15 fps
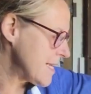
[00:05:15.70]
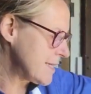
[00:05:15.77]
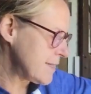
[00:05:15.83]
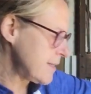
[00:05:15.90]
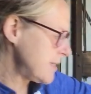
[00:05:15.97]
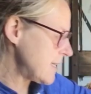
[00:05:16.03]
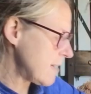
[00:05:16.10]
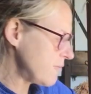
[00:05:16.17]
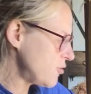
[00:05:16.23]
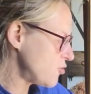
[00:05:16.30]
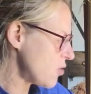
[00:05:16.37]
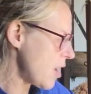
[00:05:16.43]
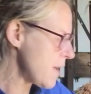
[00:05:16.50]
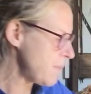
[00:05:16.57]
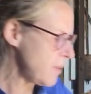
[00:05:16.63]
isn't
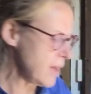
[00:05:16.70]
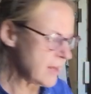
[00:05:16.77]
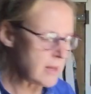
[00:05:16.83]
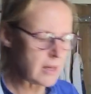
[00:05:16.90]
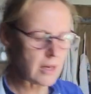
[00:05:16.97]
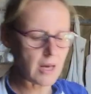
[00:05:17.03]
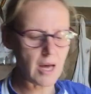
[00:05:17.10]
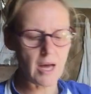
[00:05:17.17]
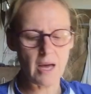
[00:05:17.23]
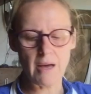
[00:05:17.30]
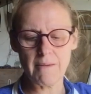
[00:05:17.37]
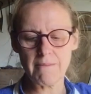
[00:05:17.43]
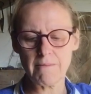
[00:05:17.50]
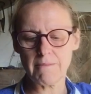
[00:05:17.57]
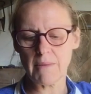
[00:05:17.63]
self-striping.
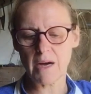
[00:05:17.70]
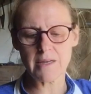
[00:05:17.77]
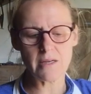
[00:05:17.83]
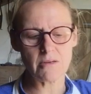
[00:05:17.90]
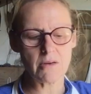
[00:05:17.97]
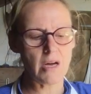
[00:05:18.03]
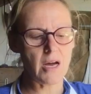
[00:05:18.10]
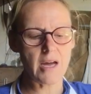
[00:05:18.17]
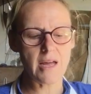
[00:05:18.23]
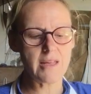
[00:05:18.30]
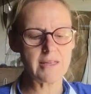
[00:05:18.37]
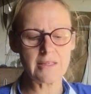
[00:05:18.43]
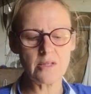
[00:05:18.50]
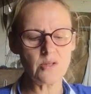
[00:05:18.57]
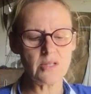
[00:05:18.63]
I don't know.
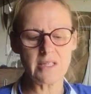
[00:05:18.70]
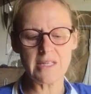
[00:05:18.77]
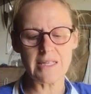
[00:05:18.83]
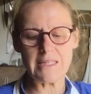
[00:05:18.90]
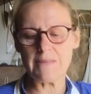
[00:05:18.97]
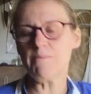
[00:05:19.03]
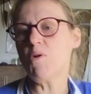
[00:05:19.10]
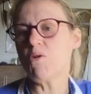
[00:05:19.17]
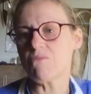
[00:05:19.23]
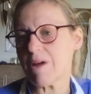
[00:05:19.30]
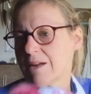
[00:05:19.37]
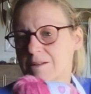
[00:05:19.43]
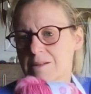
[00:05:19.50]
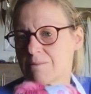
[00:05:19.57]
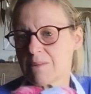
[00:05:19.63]
It's more
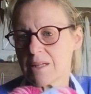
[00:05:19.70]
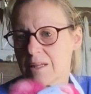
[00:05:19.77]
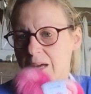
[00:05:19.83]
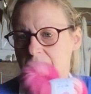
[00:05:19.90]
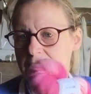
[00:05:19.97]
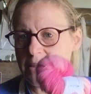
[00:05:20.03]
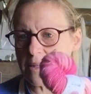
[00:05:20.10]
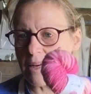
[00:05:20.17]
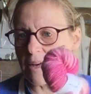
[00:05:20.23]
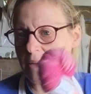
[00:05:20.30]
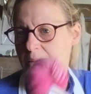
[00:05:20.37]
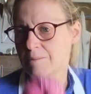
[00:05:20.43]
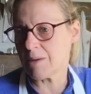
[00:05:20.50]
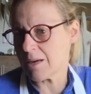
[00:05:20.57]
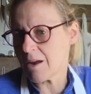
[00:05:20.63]
random than that,
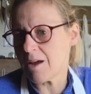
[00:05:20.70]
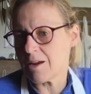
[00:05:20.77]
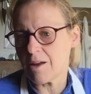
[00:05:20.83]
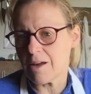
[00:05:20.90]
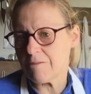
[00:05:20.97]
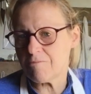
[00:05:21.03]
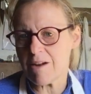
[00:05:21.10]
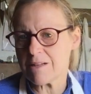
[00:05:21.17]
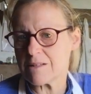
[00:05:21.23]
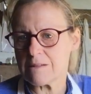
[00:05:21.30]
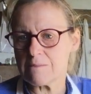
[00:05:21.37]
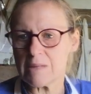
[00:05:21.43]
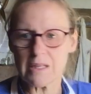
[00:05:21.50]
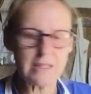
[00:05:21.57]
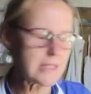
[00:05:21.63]
and I like
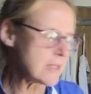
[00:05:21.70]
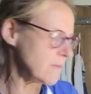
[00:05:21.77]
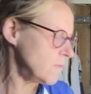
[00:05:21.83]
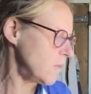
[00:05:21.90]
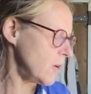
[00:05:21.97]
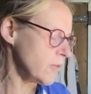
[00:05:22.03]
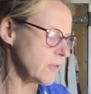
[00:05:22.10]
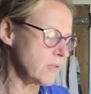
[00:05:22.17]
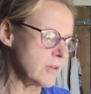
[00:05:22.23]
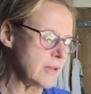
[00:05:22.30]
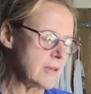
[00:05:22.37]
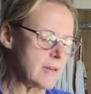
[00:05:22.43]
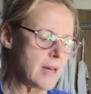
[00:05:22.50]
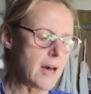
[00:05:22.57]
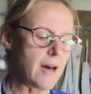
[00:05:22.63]
randomness rather
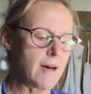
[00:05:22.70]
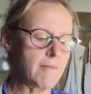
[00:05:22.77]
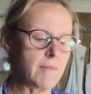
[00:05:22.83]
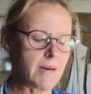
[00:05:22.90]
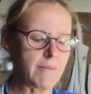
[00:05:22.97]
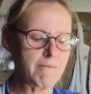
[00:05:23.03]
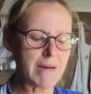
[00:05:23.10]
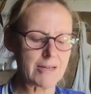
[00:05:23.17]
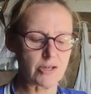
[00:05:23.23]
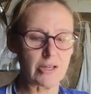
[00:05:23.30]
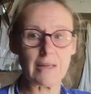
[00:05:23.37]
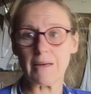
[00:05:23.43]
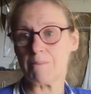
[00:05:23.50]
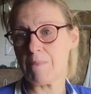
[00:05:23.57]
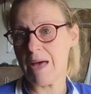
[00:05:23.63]
than
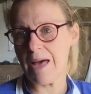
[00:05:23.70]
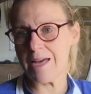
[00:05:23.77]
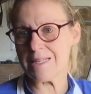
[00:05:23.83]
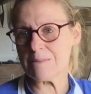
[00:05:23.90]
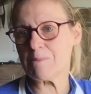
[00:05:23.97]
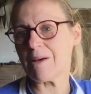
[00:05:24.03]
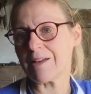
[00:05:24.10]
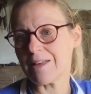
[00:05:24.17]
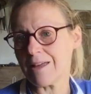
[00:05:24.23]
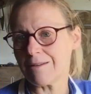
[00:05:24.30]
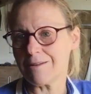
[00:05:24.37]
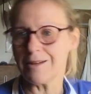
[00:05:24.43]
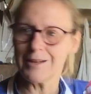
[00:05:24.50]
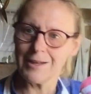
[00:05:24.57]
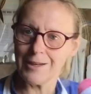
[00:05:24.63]
matching pairs. But
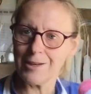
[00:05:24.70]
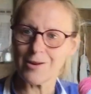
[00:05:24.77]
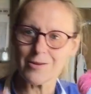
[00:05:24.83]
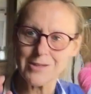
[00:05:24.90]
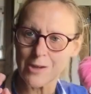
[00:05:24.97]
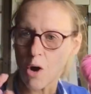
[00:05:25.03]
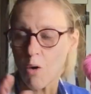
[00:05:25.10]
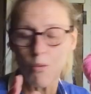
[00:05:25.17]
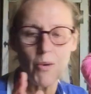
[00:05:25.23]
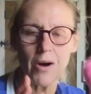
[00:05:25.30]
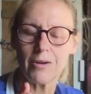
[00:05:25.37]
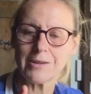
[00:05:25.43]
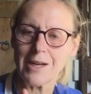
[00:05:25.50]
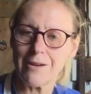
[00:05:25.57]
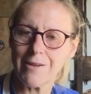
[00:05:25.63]
again, you know, there's a whole
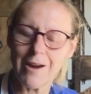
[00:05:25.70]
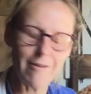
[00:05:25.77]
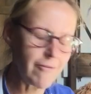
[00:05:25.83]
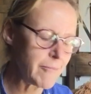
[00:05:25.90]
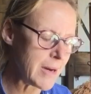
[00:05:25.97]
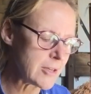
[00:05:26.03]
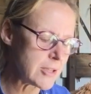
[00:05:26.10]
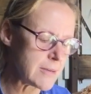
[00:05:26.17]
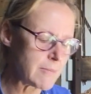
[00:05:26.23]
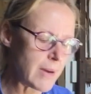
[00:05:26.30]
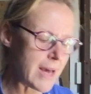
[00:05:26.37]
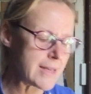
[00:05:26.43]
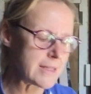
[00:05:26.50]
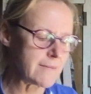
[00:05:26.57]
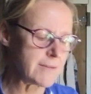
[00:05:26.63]
world out there of matching
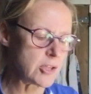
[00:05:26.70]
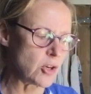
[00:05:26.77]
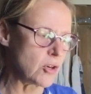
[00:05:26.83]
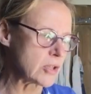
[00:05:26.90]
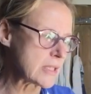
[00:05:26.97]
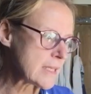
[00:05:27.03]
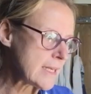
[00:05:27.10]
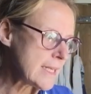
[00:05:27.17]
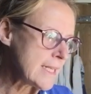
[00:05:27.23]
pairs of socks.